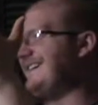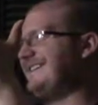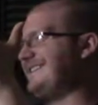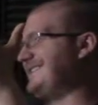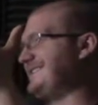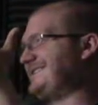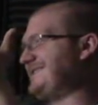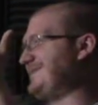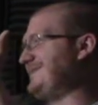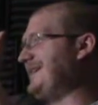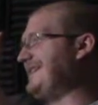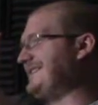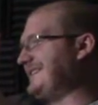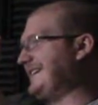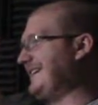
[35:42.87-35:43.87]
this is
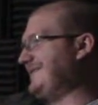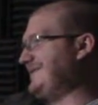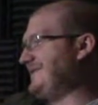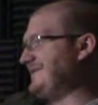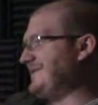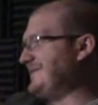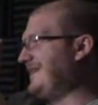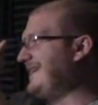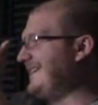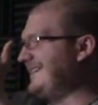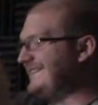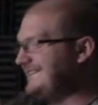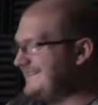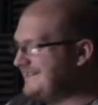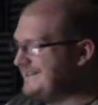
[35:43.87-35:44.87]
amazing i don't even know
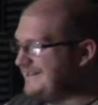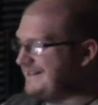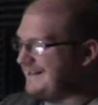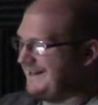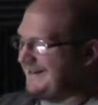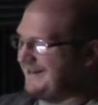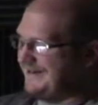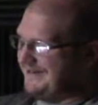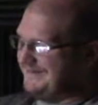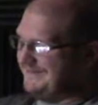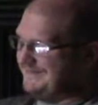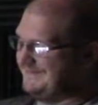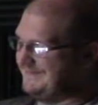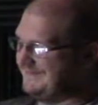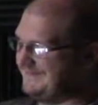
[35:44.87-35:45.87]
why
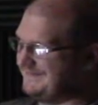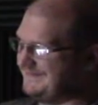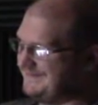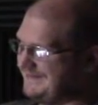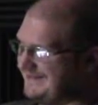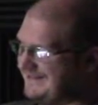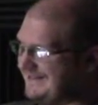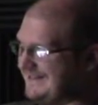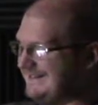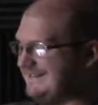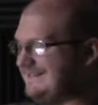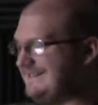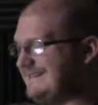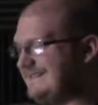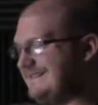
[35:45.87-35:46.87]
um, but yeah
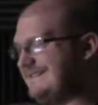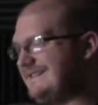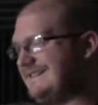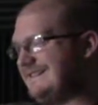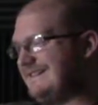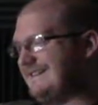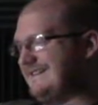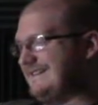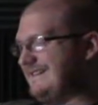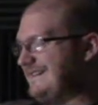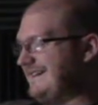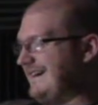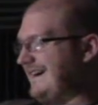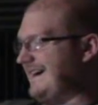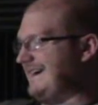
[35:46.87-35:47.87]

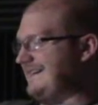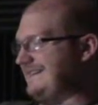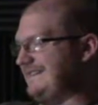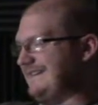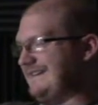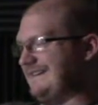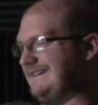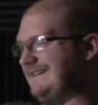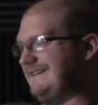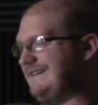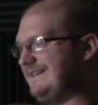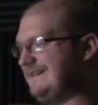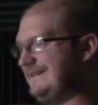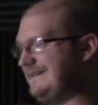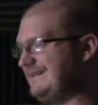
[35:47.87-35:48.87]
i i
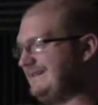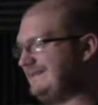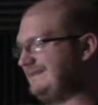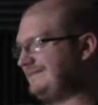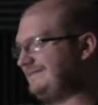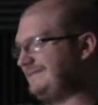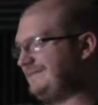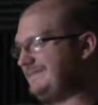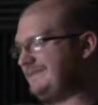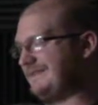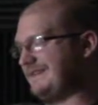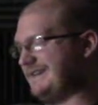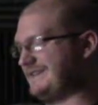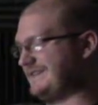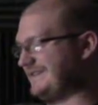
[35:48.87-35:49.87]
but so
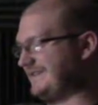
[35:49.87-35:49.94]
is